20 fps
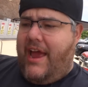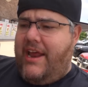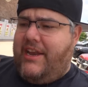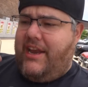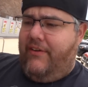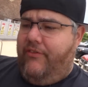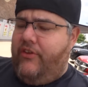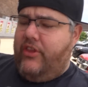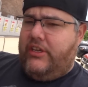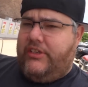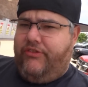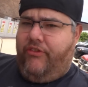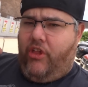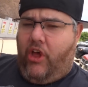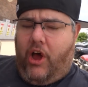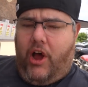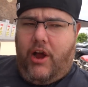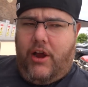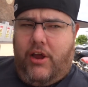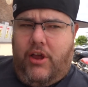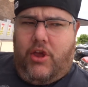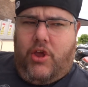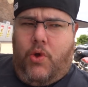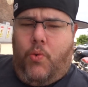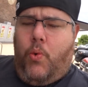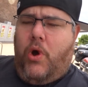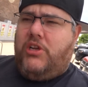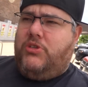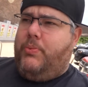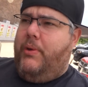idea for this vlog
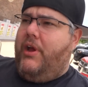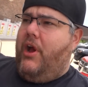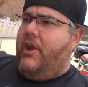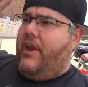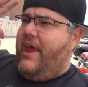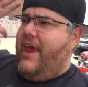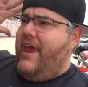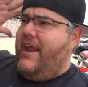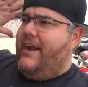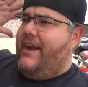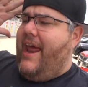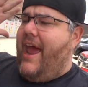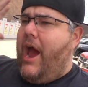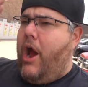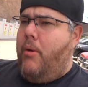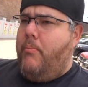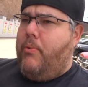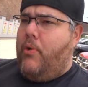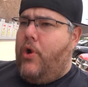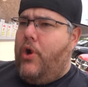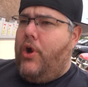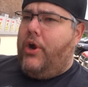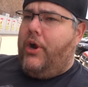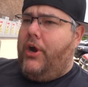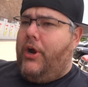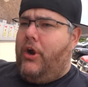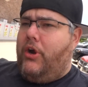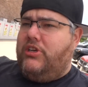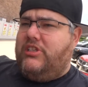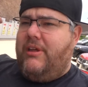was we go to In-N-Out
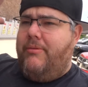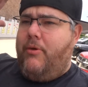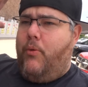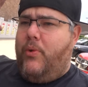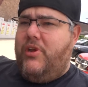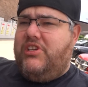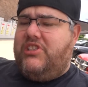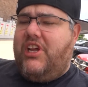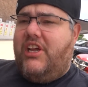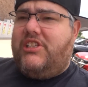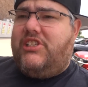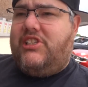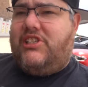Burger or something. We just got